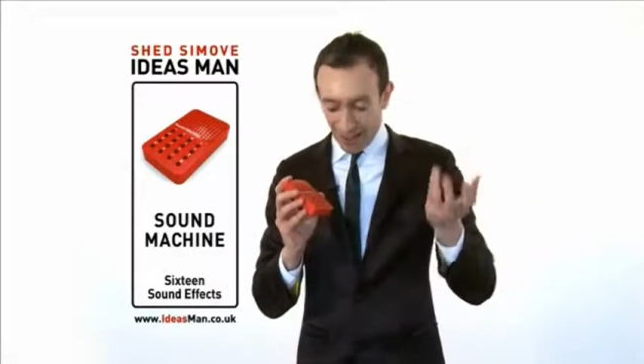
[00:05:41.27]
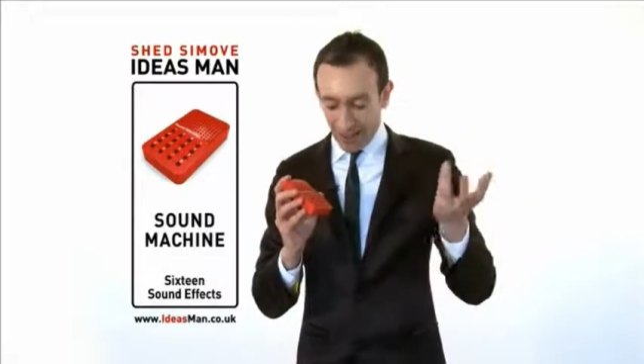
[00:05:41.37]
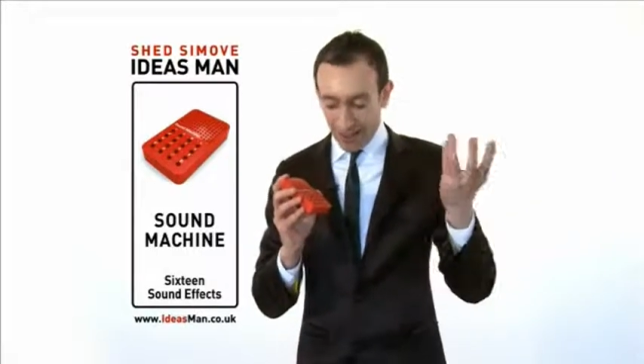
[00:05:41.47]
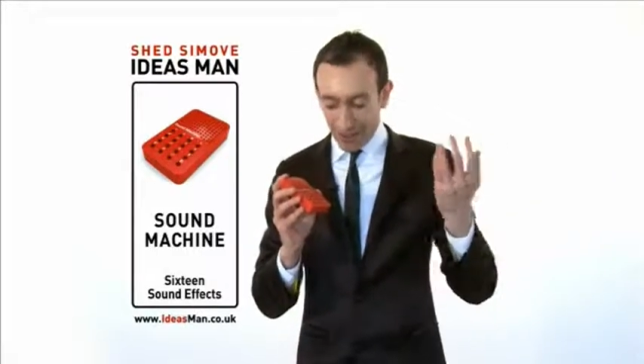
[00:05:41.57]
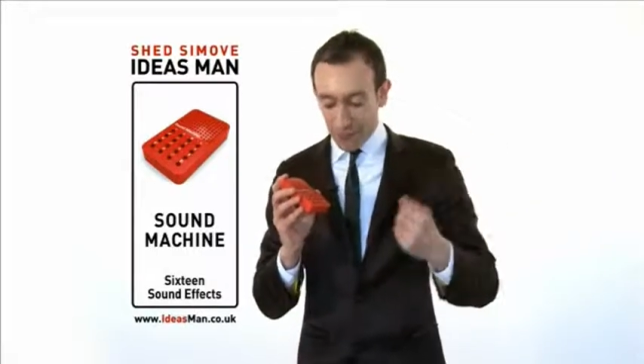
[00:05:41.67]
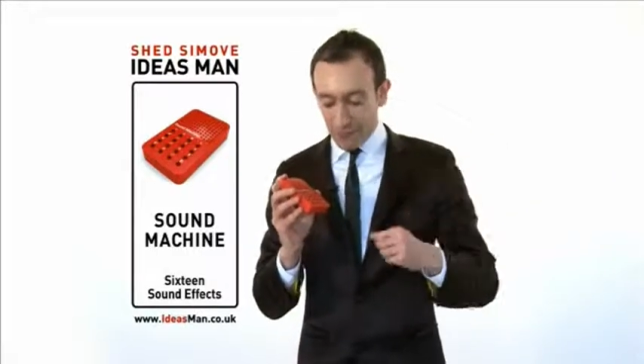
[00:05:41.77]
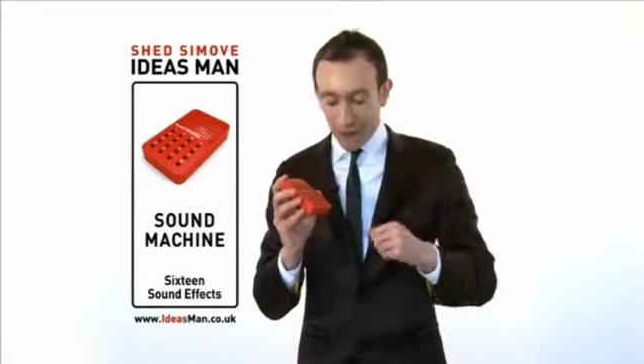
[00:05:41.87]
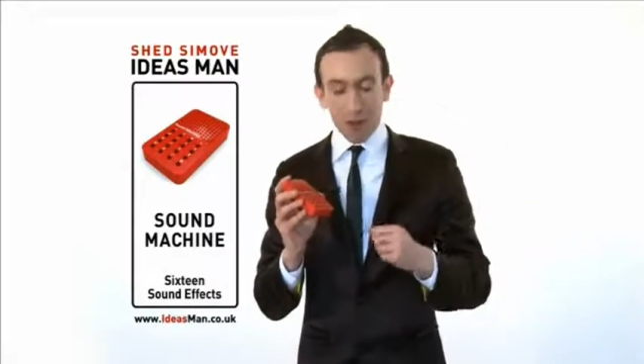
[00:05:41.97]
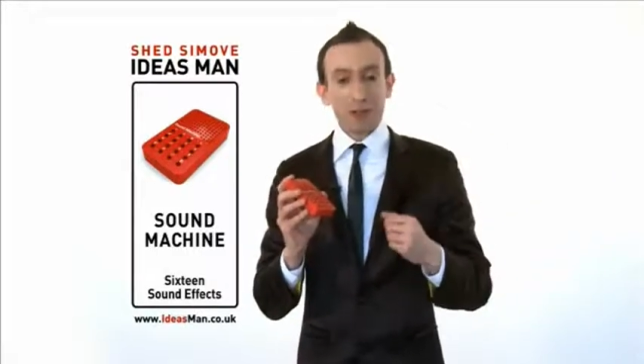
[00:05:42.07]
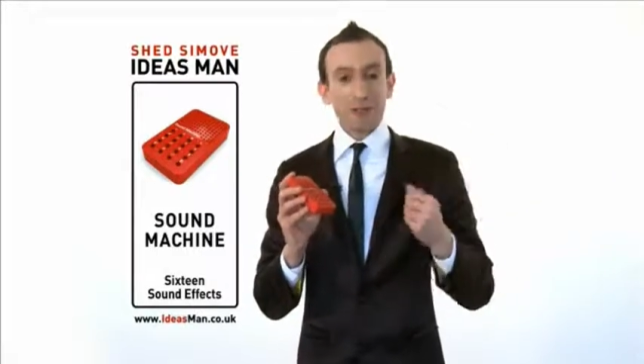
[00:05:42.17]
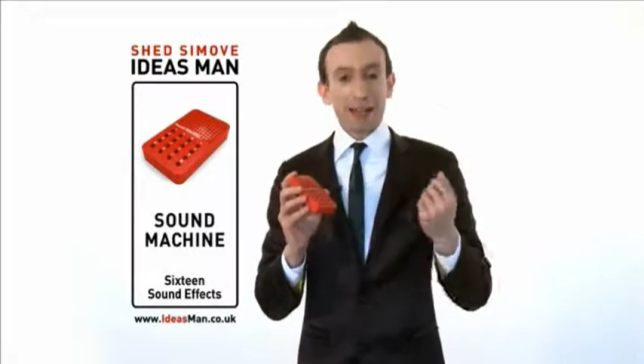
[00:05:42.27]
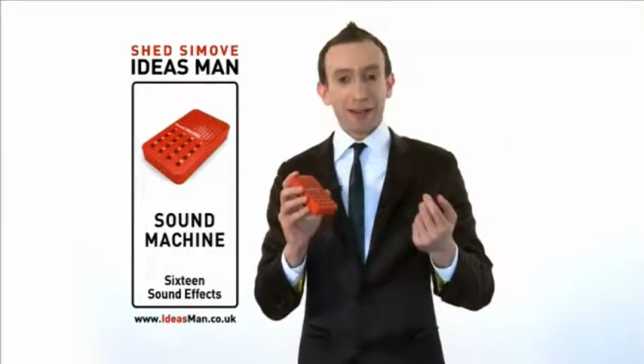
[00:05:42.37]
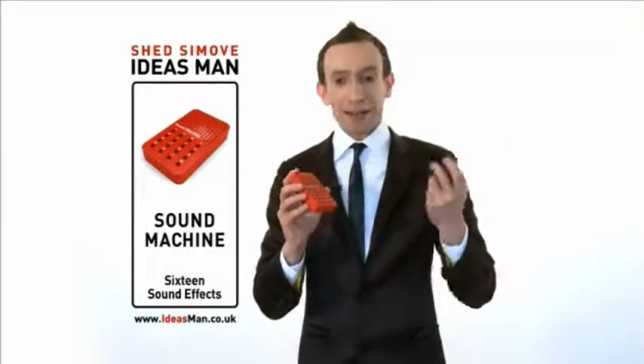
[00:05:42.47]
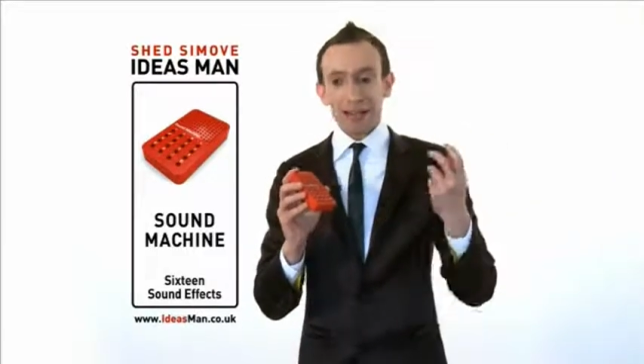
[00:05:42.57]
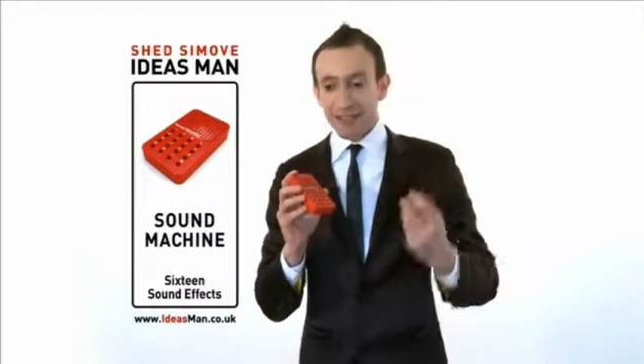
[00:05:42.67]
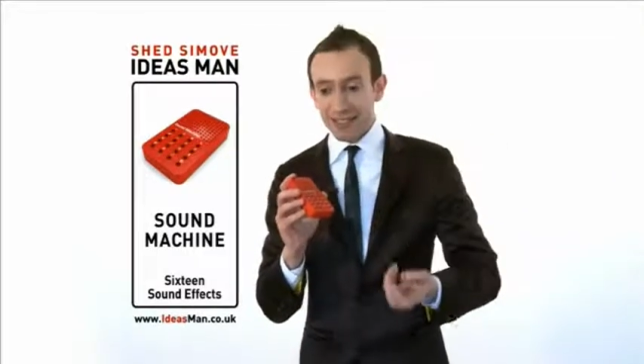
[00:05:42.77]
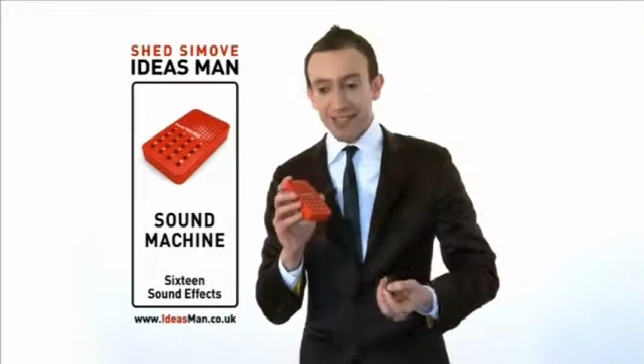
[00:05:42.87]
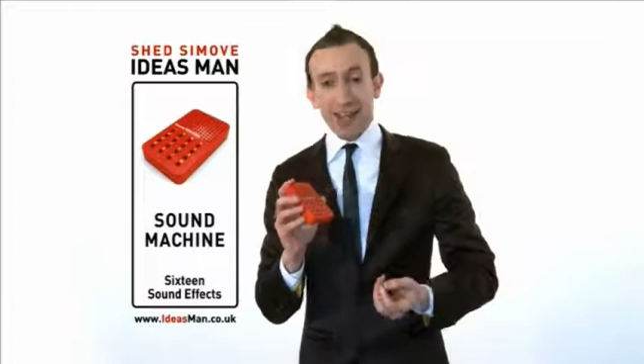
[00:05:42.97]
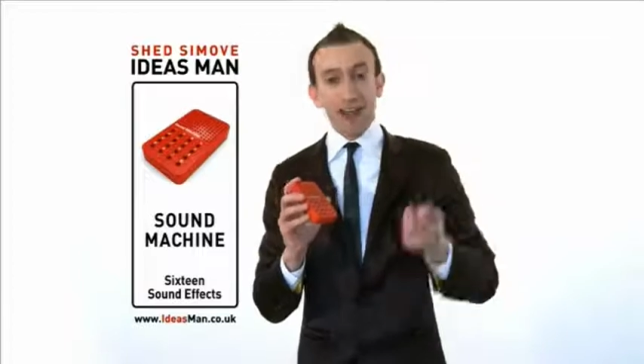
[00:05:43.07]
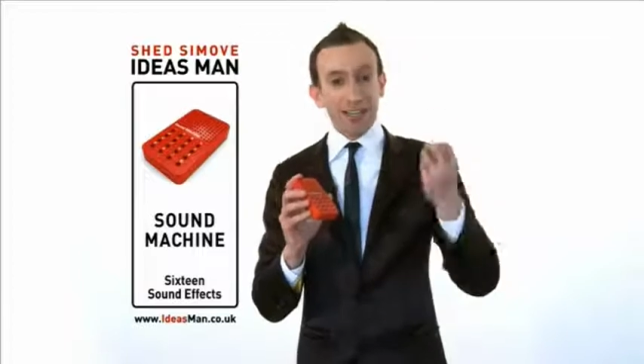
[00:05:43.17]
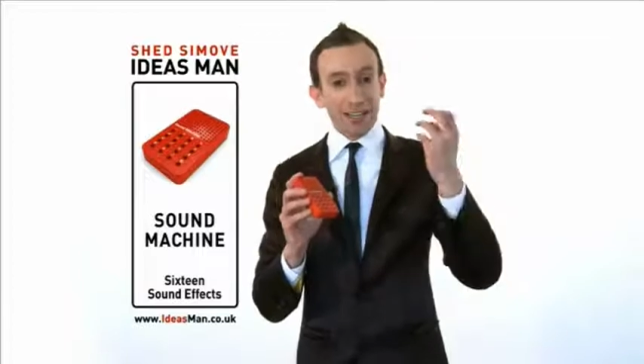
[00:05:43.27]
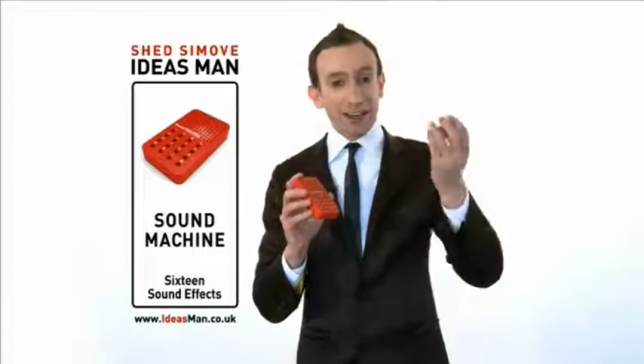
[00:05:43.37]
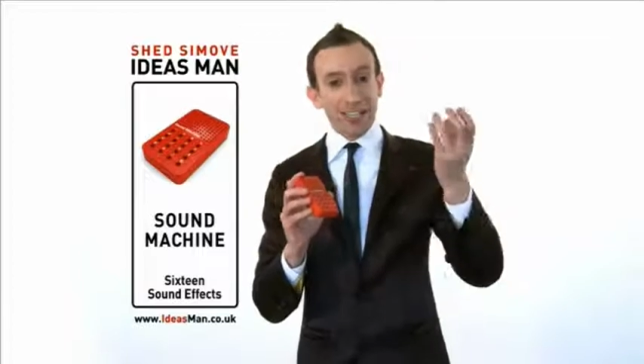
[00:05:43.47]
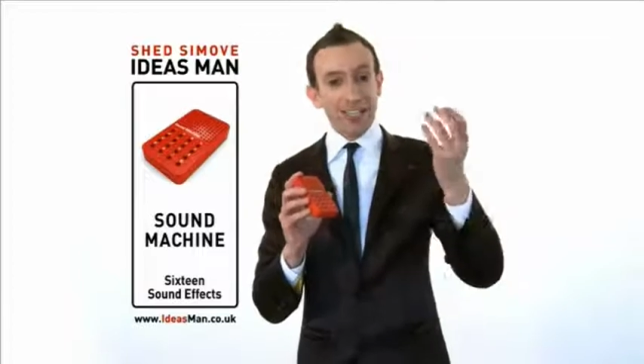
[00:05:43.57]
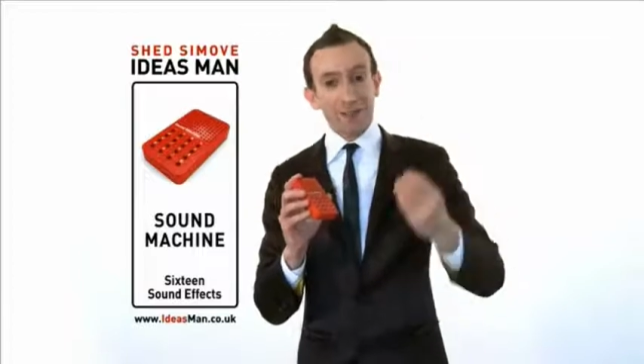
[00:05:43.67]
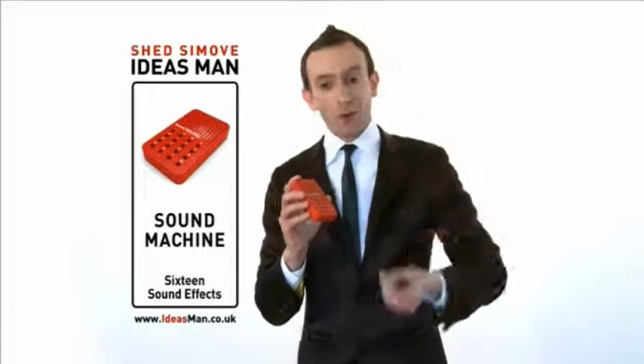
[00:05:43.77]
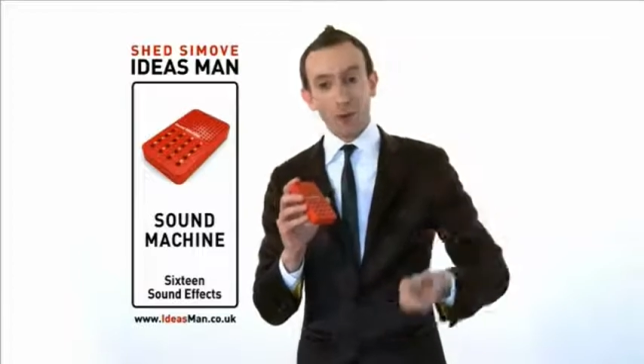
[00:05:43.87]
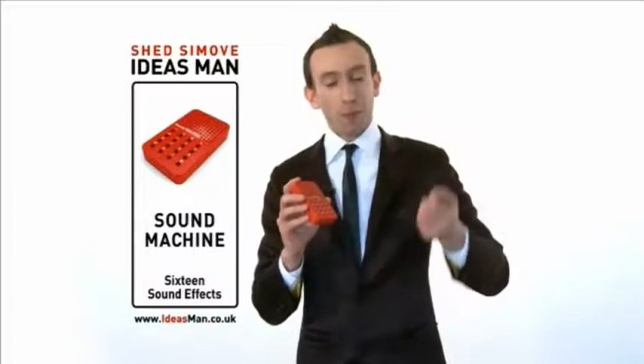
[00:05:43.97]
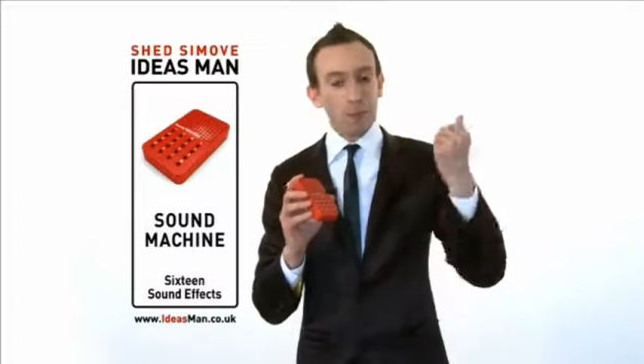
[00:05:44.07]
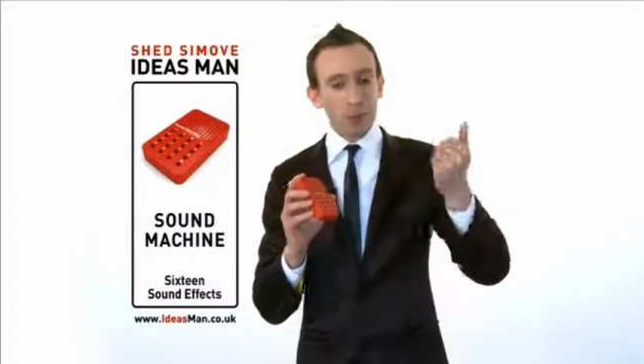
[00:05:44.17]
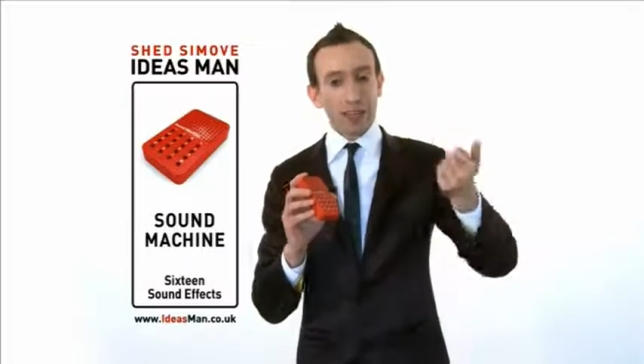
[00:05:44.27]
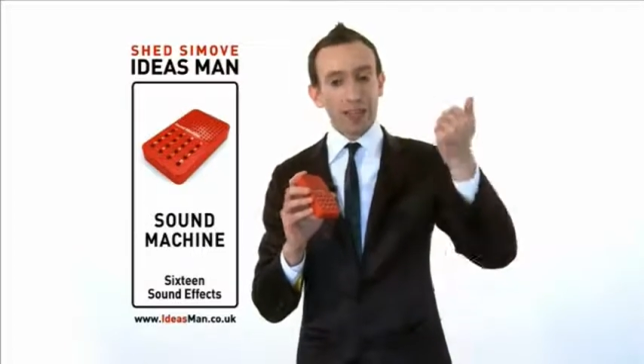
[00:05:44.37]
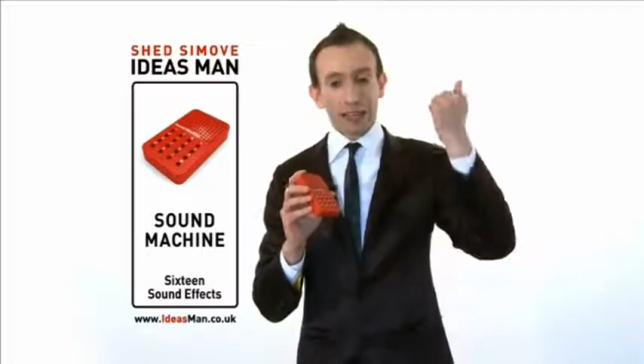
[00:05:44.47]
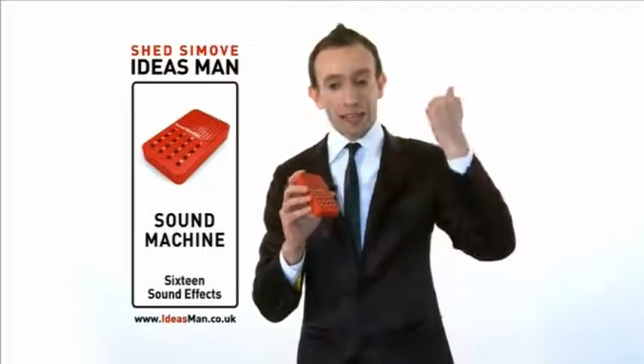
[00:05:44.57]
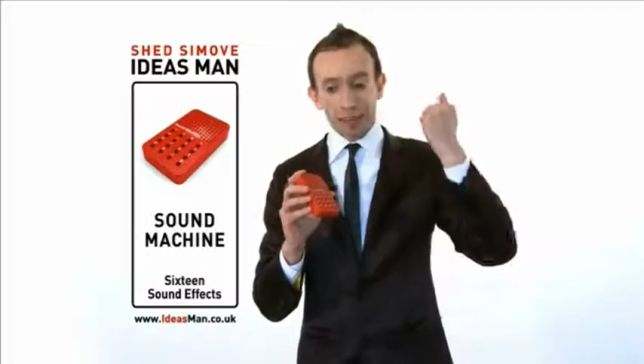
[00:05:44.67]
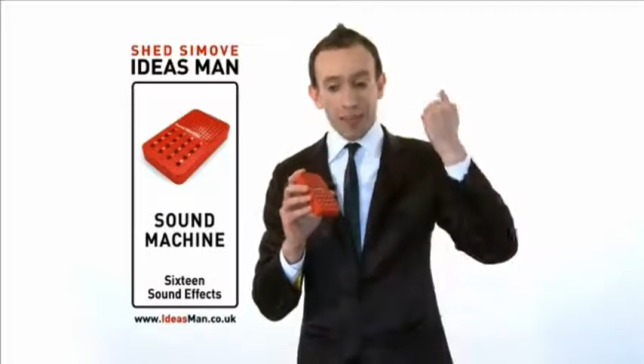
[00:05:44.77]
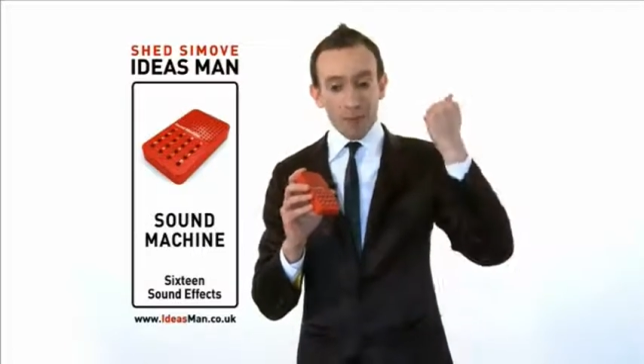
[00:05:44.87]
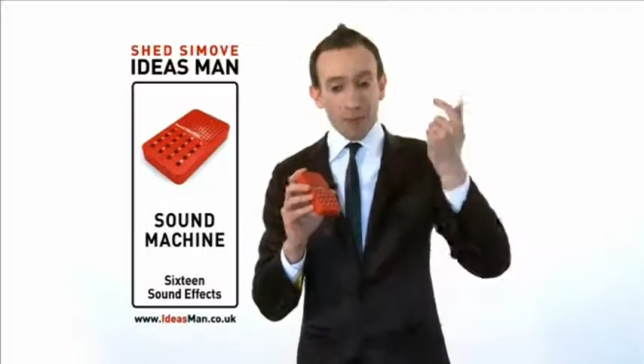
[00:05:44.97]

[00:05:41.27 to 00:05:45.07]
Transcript: I would recommend this as an idea for birthdays,